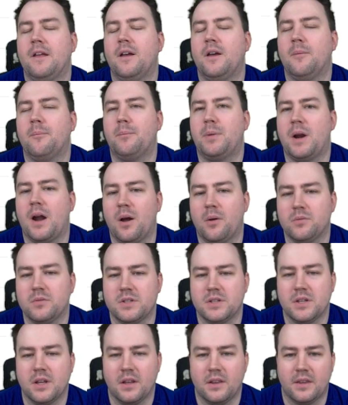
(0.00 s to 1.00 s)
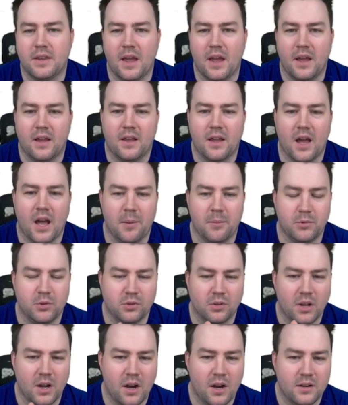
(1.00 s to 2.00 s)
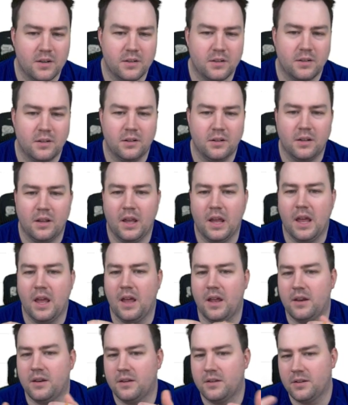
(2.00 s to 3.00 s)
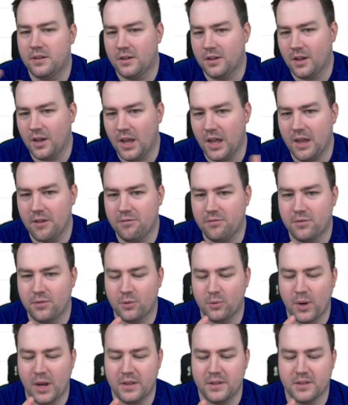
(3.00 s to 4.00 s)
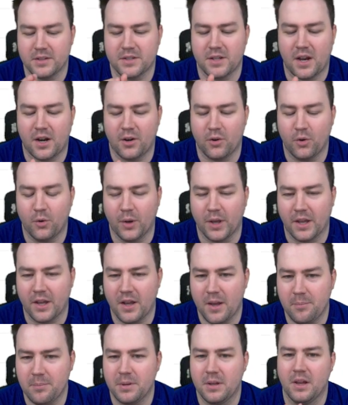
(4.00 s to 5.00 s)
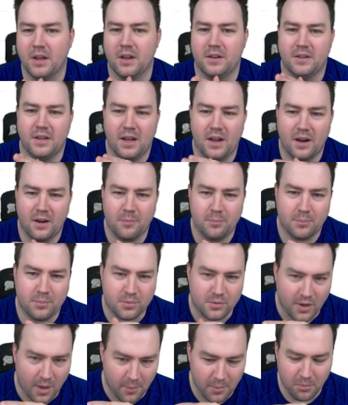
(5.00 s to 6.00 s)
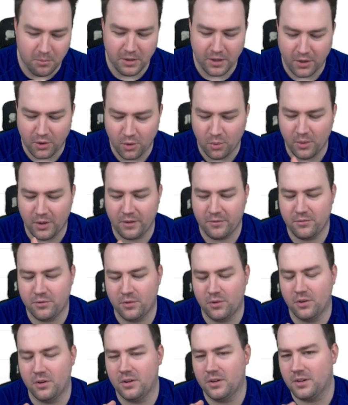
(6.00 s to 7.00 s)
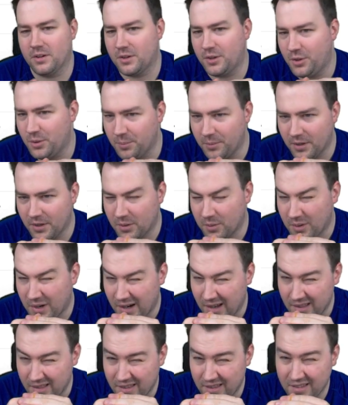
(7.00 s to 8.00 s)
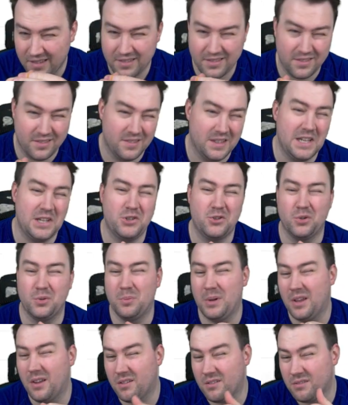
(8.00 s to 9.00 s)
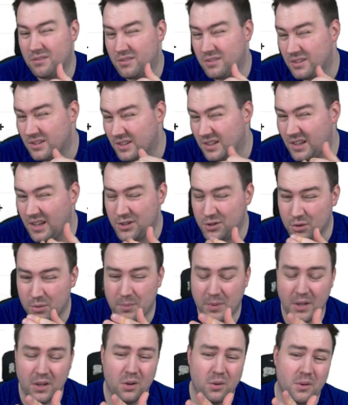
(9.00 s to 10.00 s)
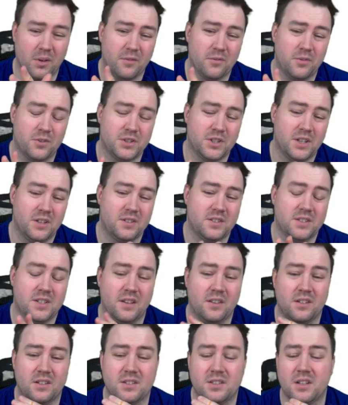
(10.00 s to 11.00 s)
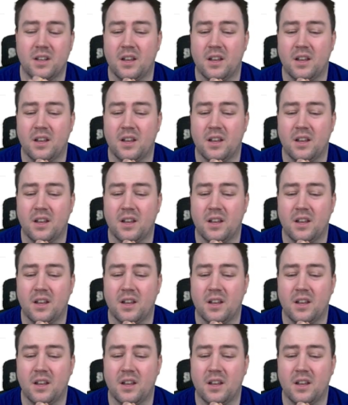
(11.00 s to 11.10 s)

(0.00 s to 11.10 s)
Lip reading: Browns take Abdul Carter, and if Raiders are going up, they are probably going for QB, right? They should be. They should be going for Shedder Sanders.